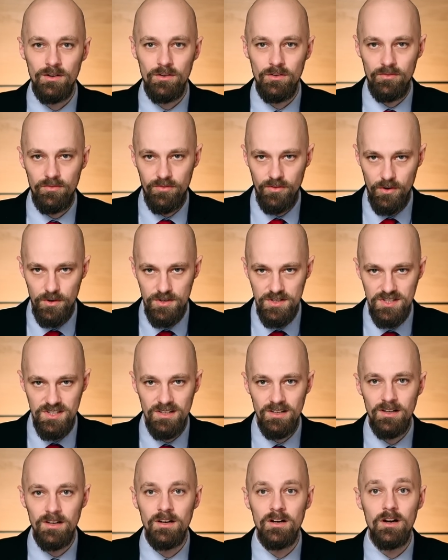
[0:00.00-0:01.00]

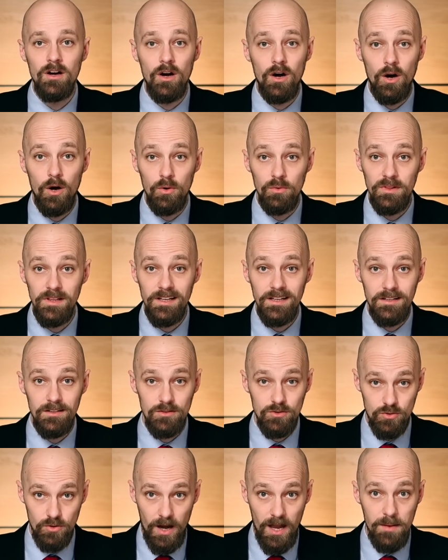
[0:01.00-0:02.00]
First, only
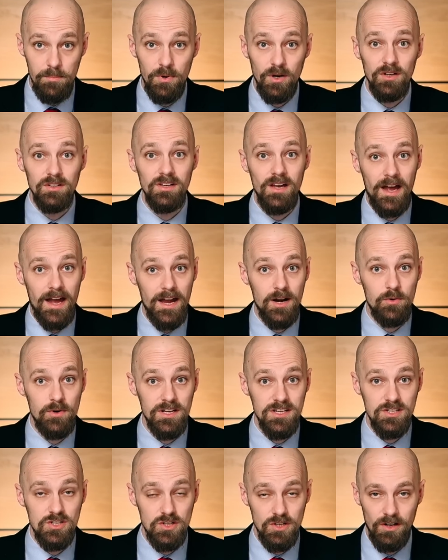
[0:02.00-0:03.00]
tripod
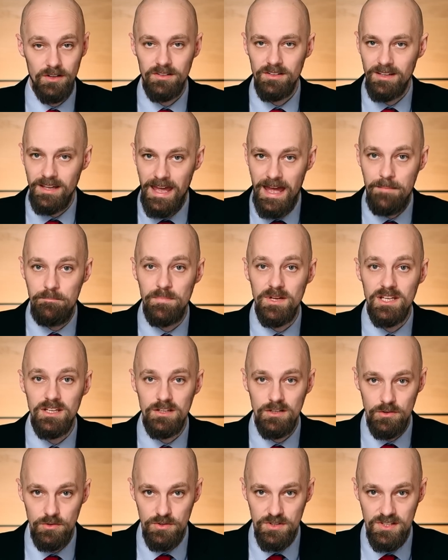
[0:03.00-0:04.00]
high-res shot can be
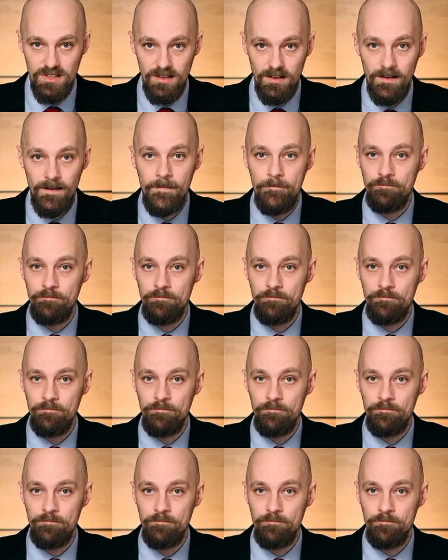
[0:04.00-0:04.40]
used.